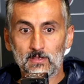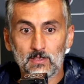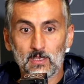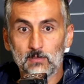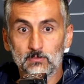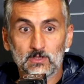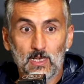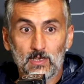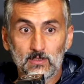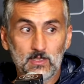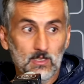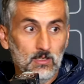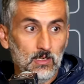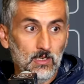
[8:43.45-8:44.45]
Them
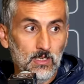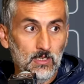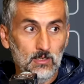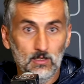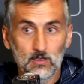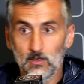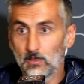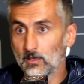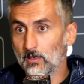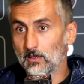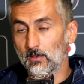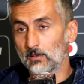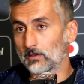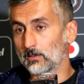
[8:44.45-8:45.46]

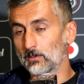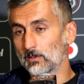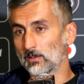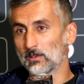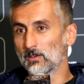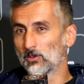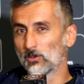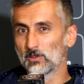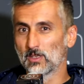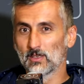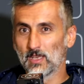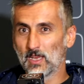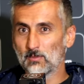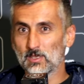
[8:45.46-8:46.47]
tactically,
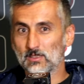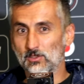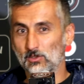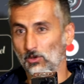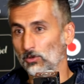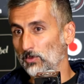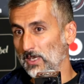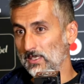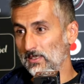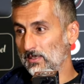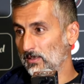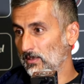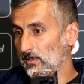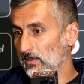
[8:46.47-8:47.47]
the game, it's
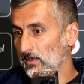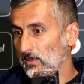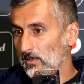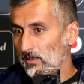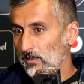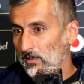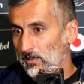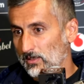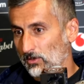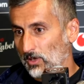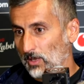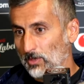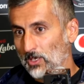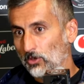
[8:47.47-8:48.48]
always, it's
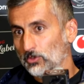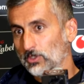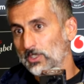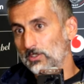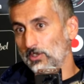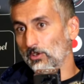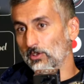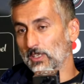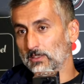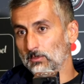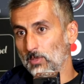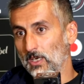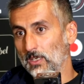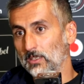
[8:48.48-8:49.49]
going to be conditioned
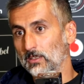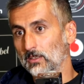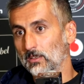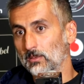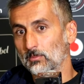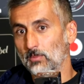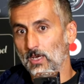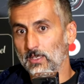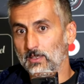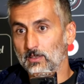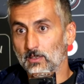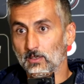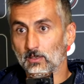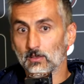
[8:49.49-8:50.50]
by
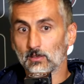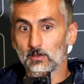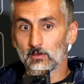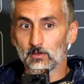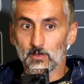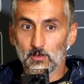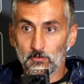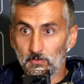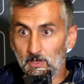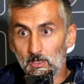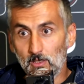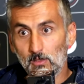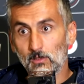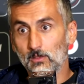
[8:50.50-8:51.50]
the
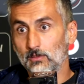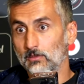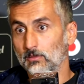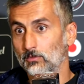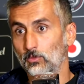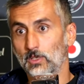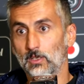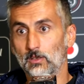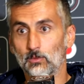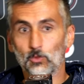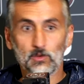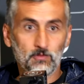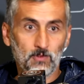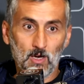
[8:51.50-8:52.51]
field.
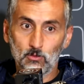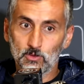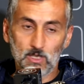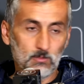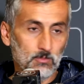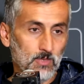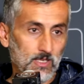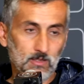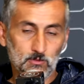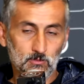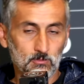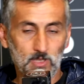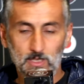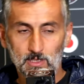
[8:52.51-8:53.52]
We found a very,
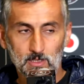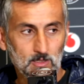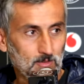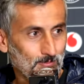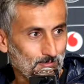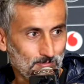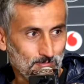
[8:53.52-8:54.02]
very